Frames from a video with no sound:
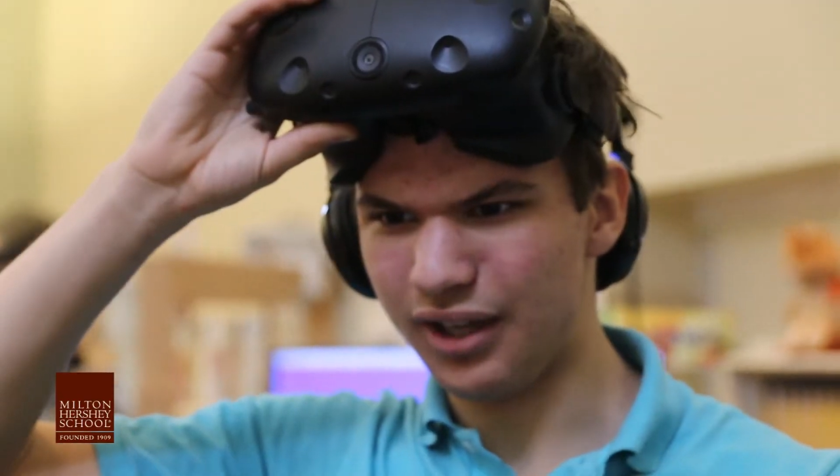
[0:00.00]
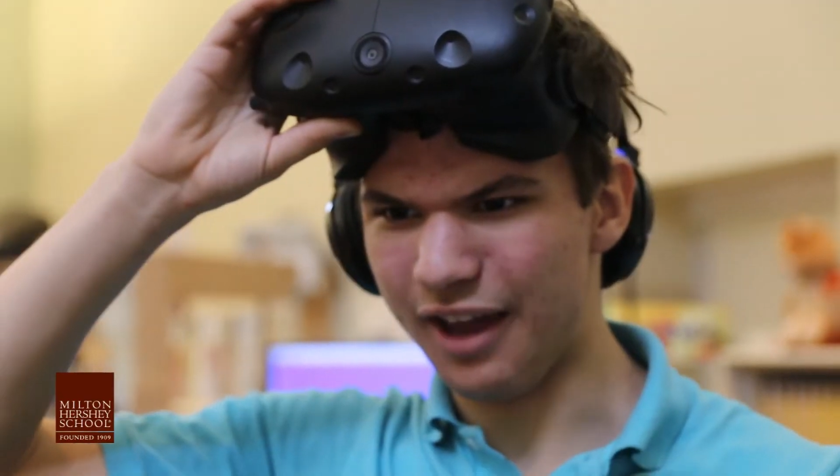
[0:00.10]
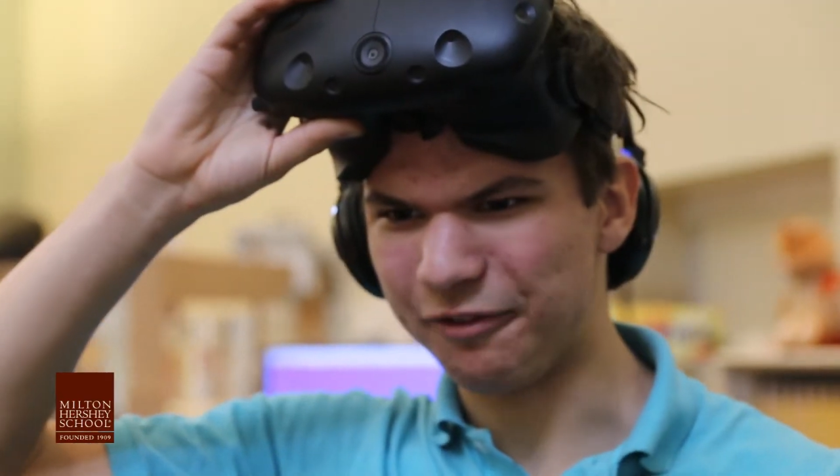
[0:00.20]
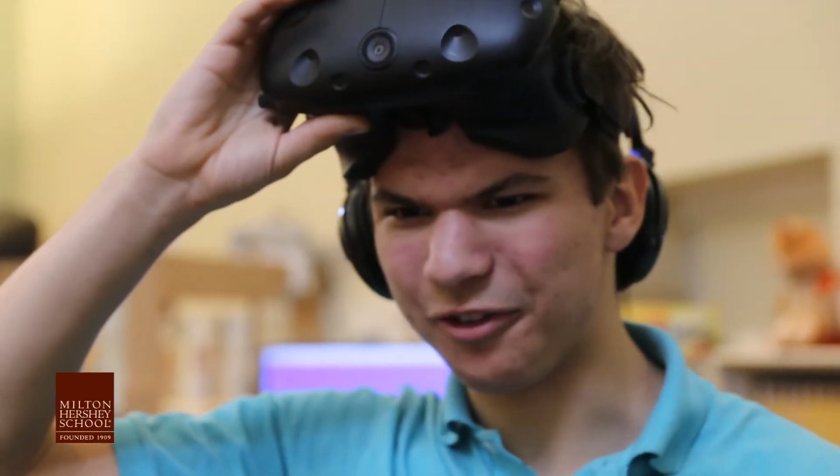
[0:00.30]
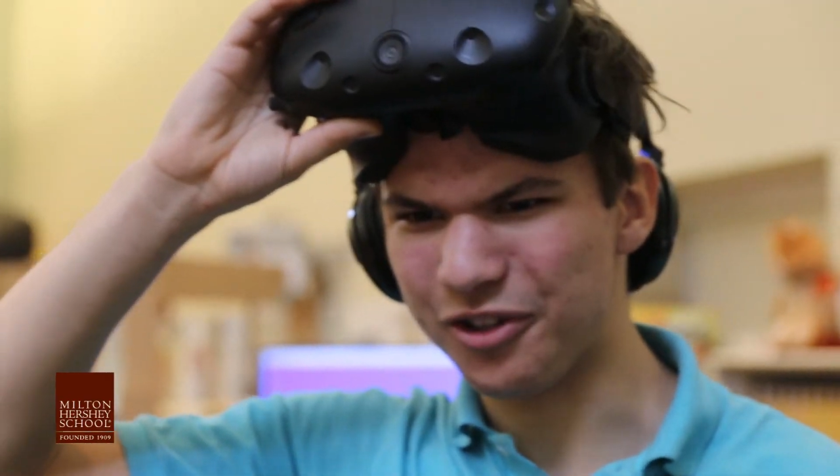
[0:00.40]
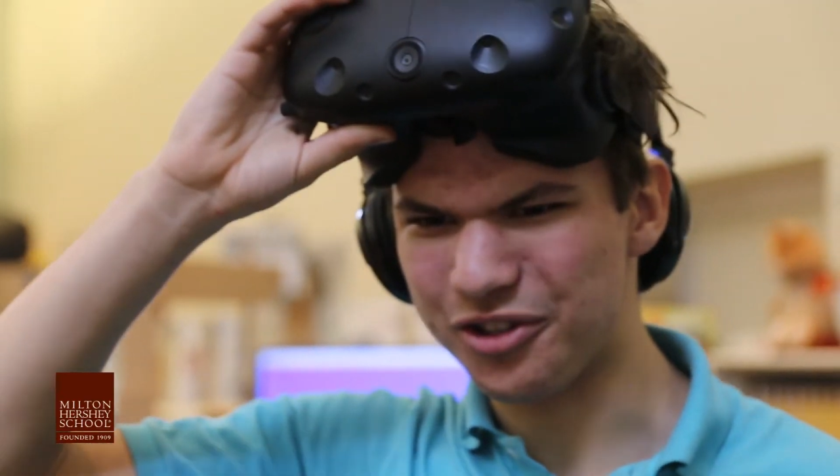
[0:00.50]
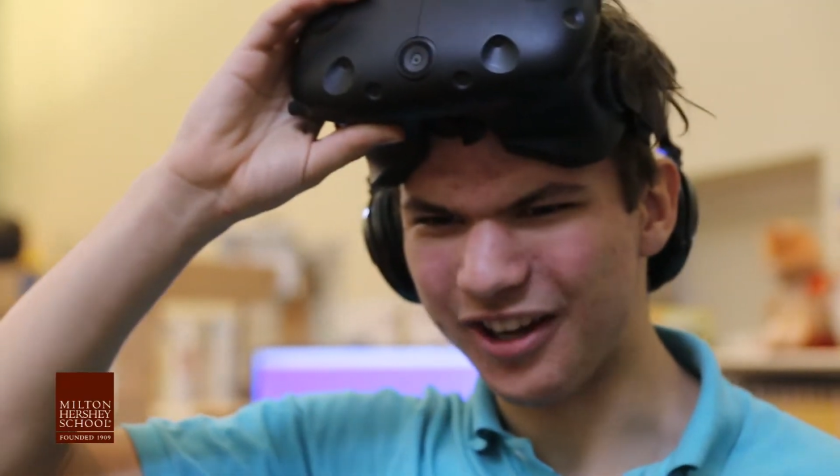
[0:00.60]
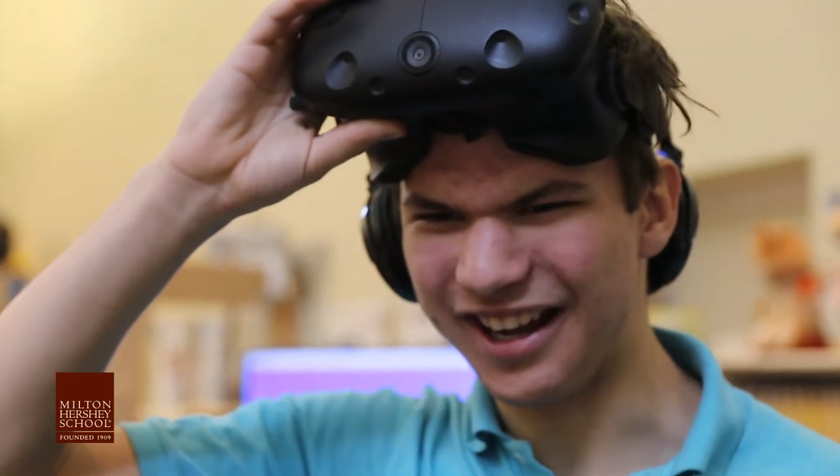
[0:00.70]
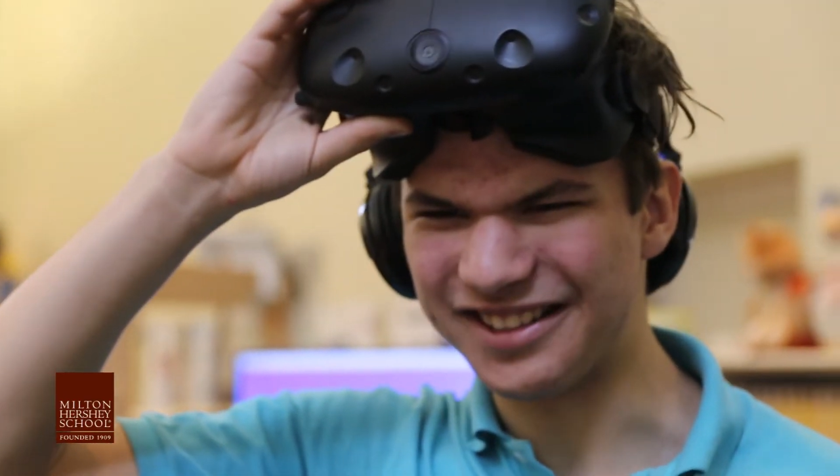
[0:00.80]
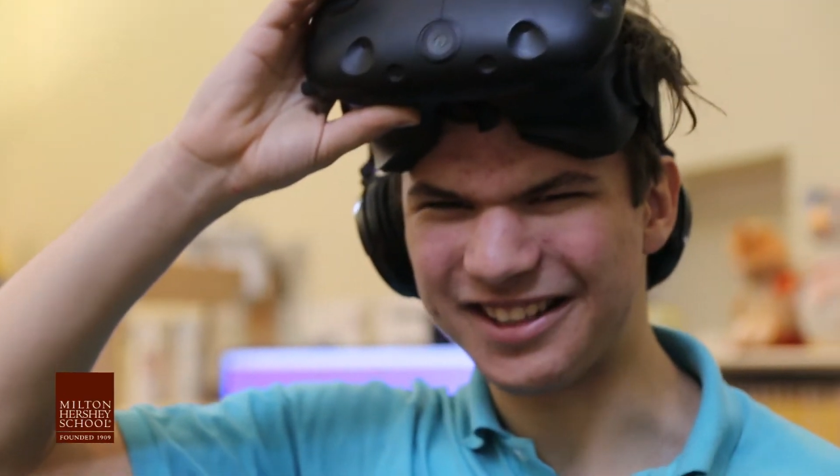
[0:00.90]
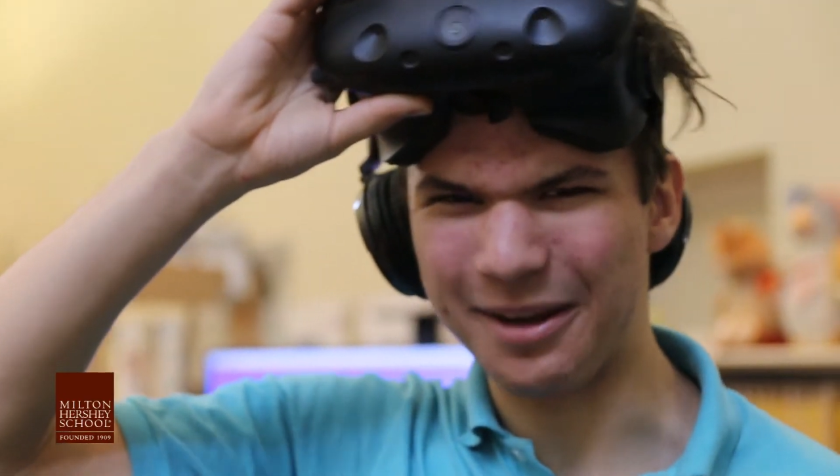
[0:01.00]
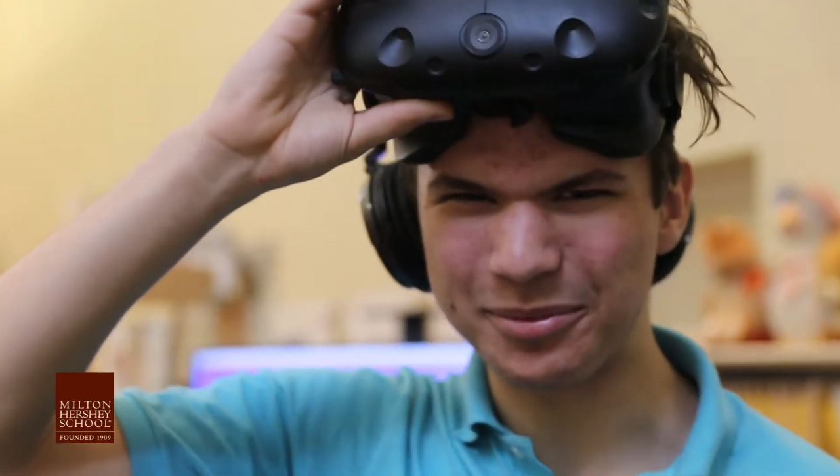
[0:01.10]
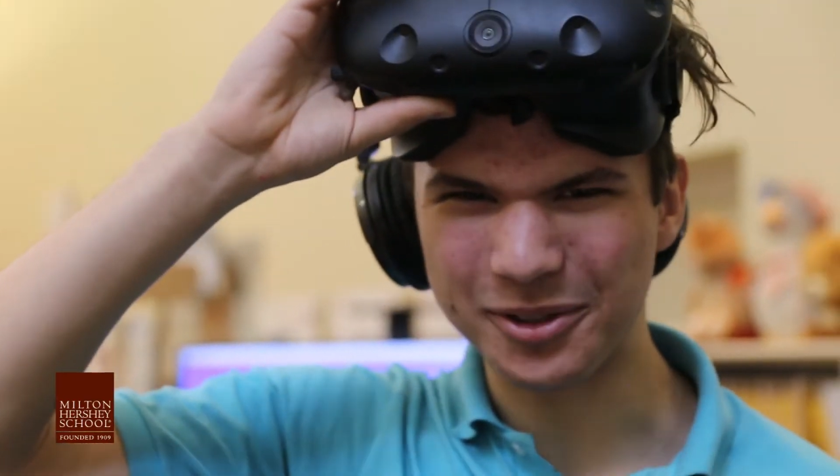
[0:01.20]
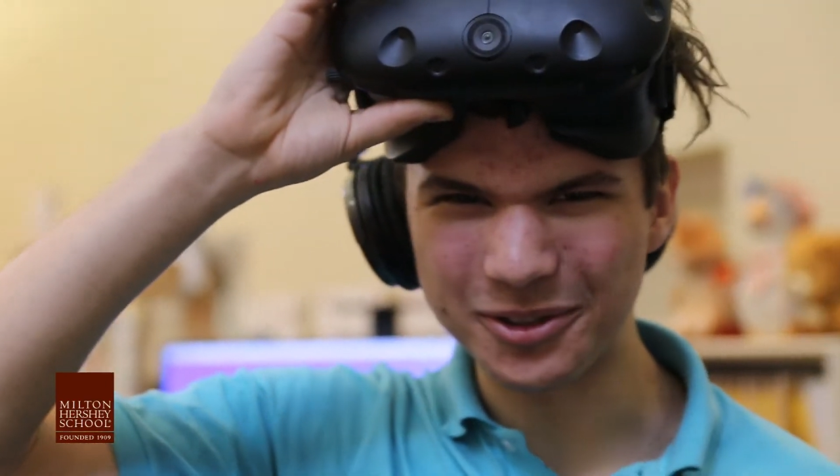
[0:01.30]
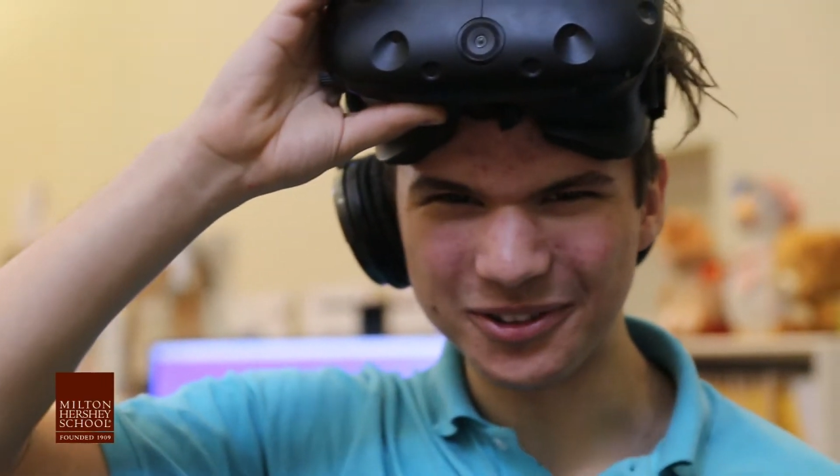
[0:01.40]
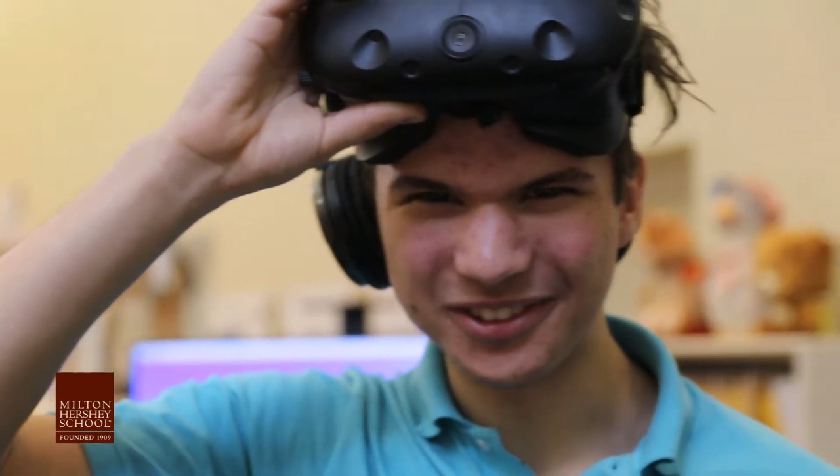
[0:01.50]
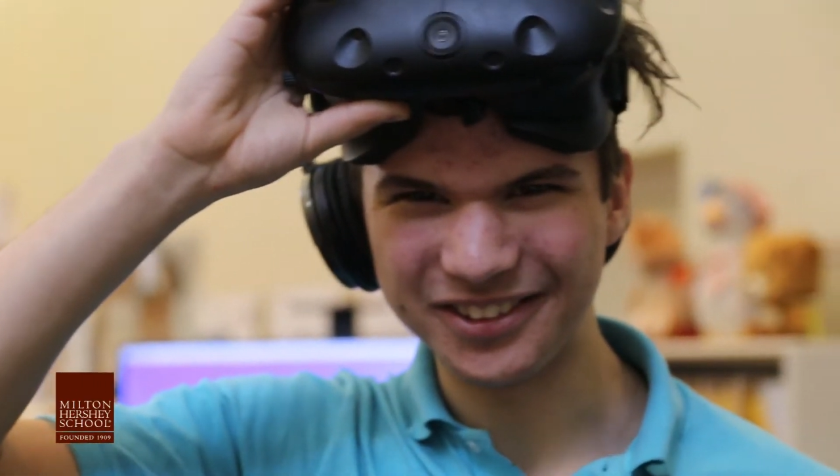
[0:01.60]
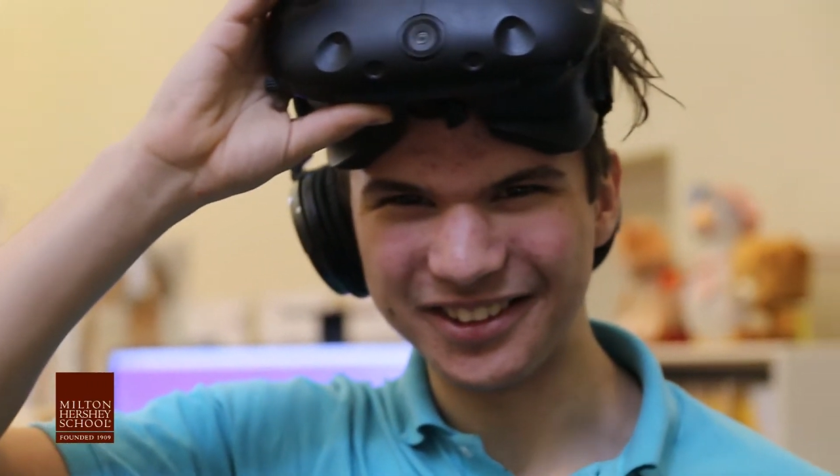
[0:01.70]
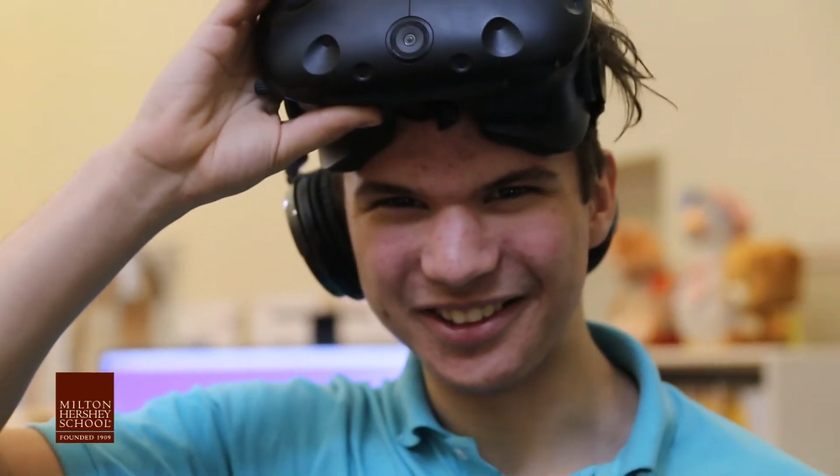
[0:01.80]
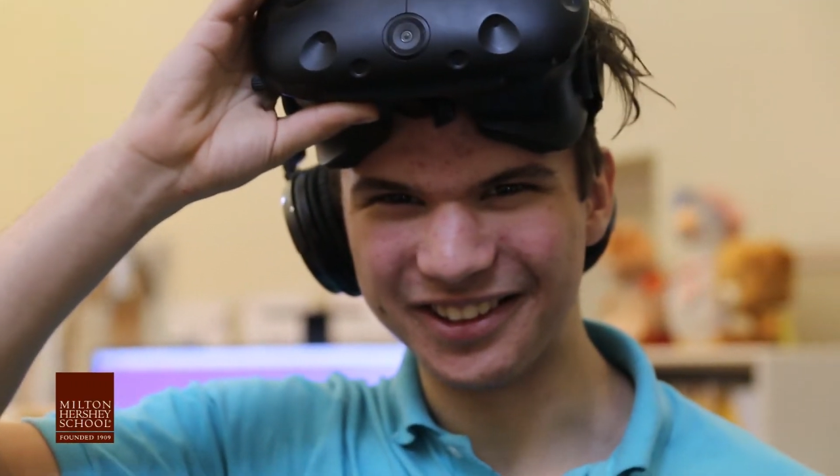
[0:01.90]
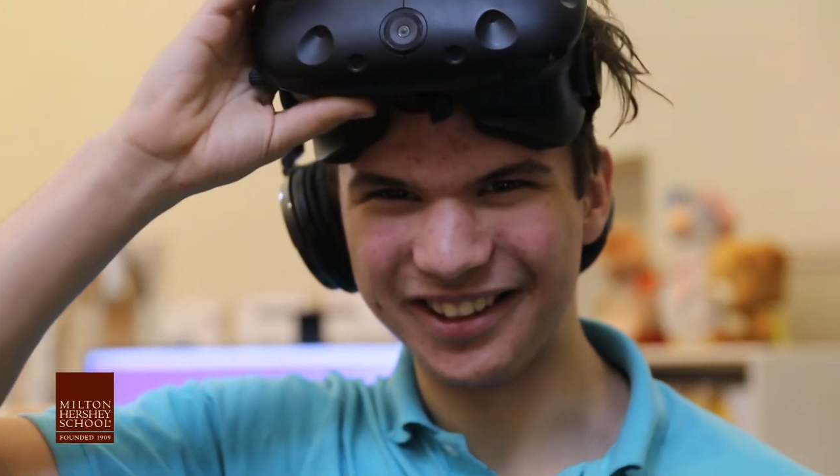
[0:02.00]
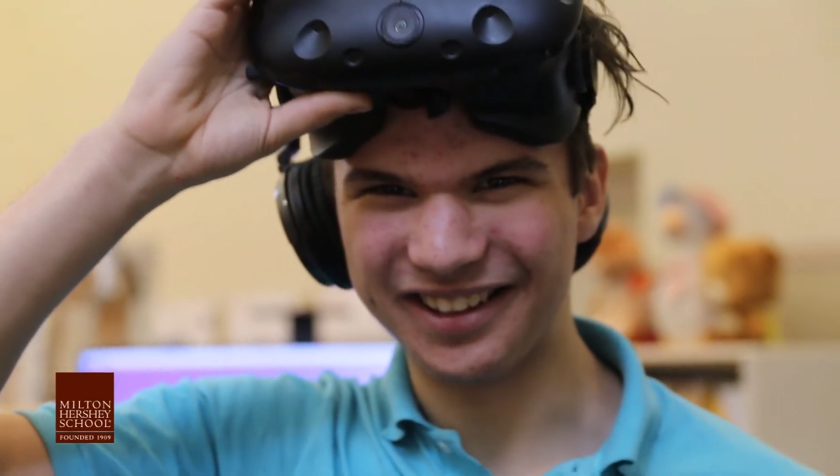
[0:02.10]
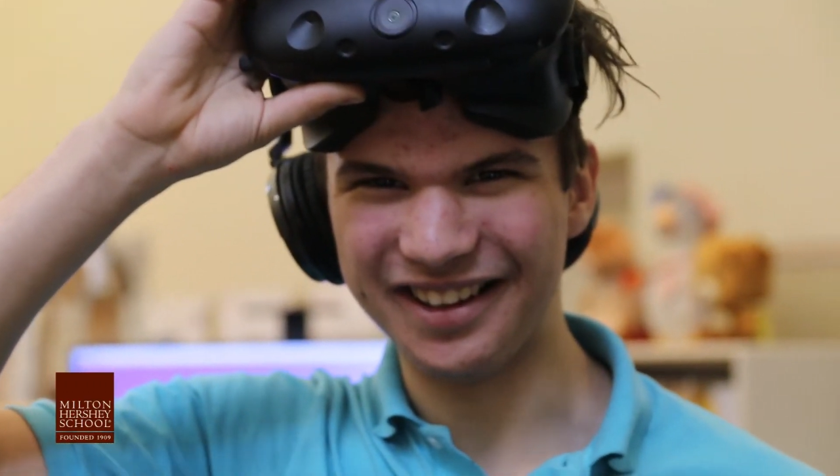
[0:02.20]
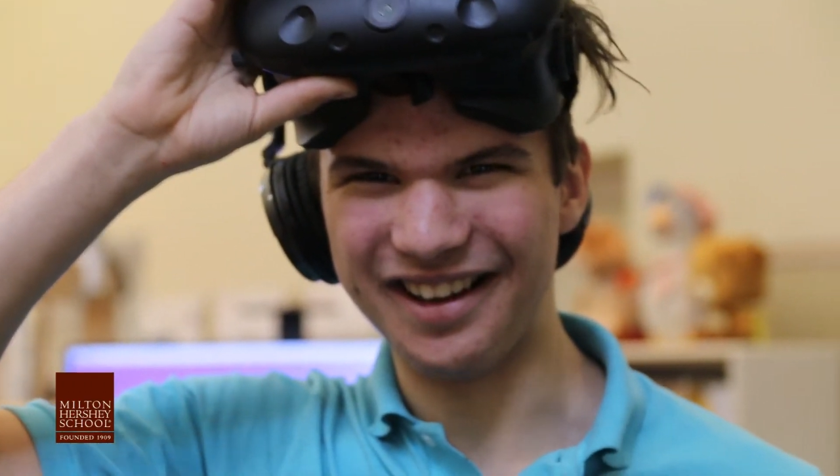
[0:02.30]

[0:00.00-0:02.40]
At first you're kind of skeptical and you're like,